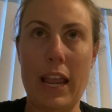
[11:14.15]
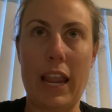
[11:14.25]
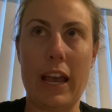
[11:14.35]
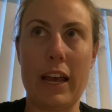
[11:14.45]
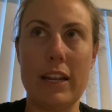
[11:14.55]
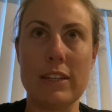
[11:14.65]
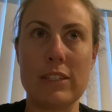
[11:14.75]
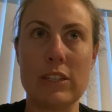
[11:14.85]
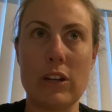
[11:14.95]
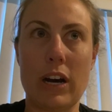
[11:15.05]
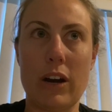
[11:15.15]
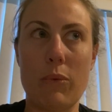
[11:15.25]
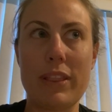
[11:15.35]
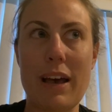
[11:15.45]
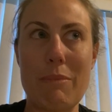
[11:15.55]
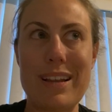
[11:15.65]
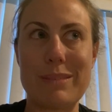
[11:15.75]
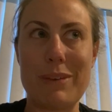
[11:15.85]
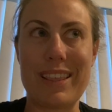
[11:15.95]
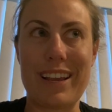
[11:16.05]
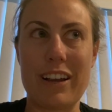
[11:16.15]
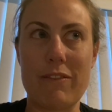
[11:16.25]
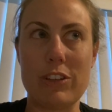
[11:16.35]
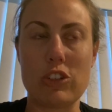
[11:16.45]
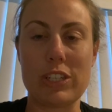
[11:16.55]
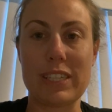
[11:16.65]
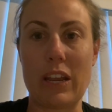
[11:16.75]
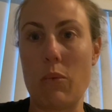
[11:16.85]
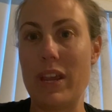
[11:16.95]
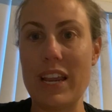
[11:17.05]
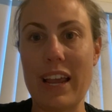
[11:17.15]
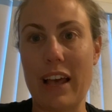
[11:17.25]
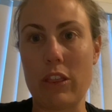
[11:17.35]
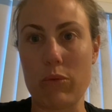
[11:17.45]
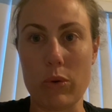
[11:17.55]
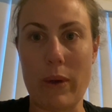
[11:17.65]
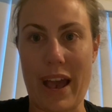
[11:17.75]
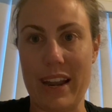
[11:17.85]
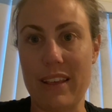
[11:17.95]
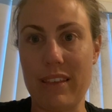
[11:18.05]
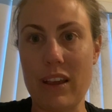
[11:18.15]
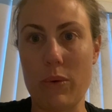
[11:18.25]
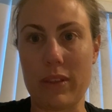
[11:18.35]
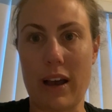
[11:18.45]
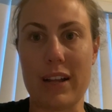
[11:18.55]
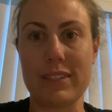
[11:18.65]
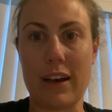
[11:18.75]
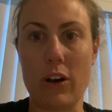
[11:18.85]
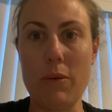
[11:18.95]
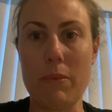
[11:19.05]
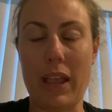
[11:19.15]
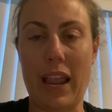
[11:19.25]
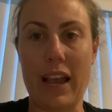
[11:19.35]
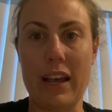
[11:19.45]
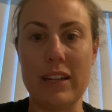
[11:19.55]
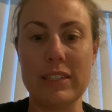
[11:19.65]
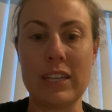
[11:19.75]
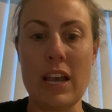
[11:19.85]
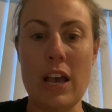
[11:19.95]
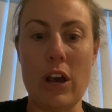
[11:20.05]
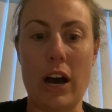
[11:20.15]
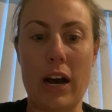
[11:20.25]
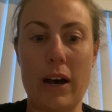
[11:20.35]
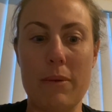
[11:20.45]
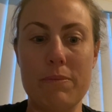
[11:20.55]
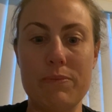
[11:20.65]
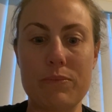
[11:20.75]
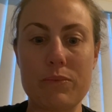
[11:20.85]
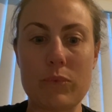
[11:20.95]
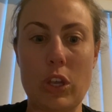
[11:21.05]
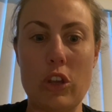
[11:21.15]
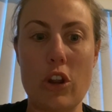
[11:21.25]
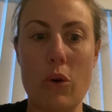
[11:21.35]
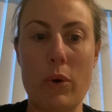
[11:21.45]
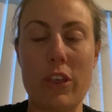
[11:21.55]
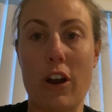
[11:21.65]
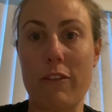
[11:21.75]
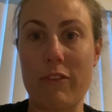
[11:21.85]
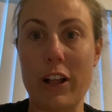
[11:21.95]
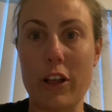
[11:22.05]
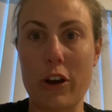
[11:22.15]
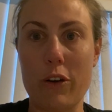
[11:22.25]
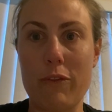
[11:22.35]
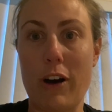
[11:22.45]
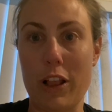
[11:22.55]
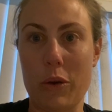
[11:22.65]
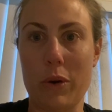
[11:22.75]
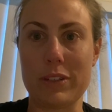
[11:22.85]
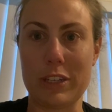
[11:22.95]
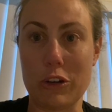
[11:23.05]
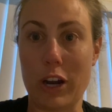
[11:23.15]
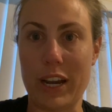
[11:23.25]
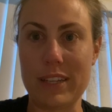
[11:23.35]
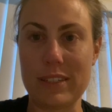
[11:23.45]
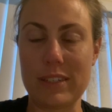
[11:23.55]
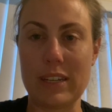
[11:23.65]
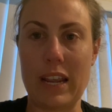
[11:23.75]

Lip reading: And what that makes me think of is just like, we can get through anything with God's help and, you know, with our fellow followers in Christ.